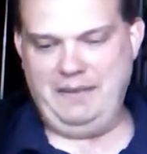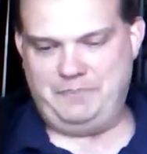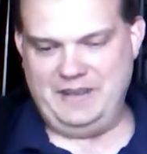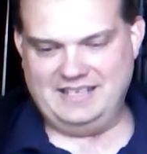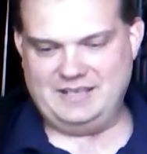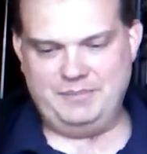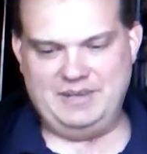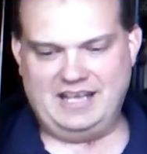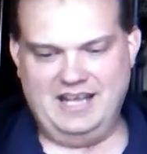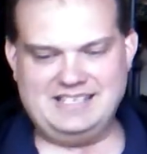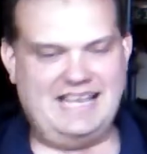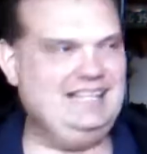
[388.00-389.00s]
I picked it
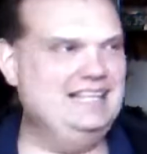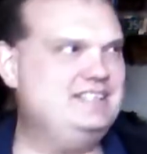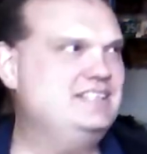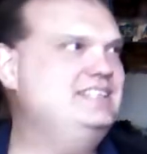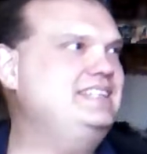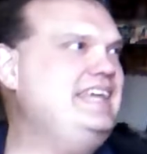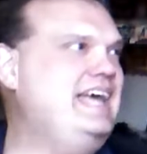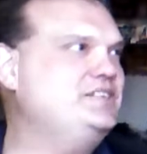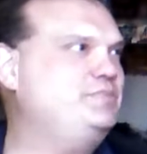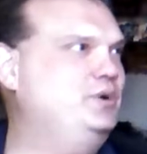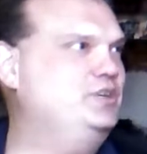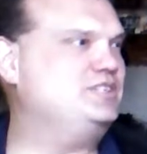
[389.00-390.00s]
because I listened to the
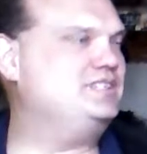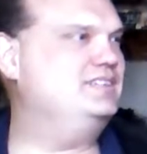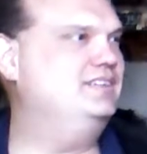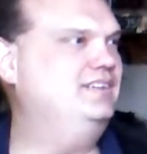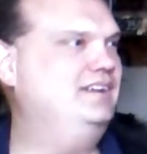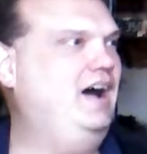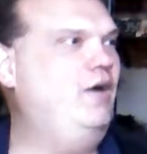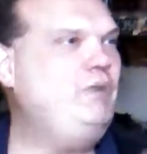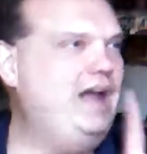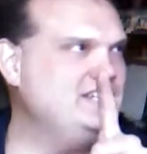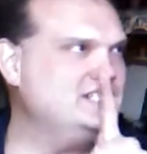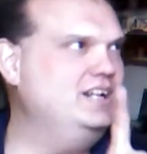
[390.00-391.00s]
experts. Okay. I'll
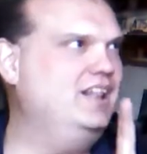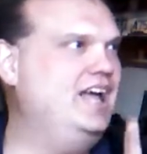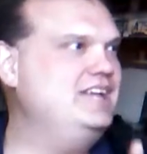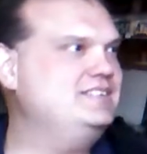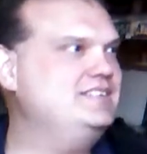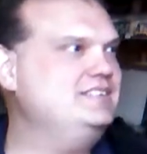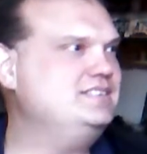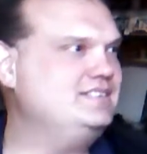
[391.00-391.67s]
rationalize this.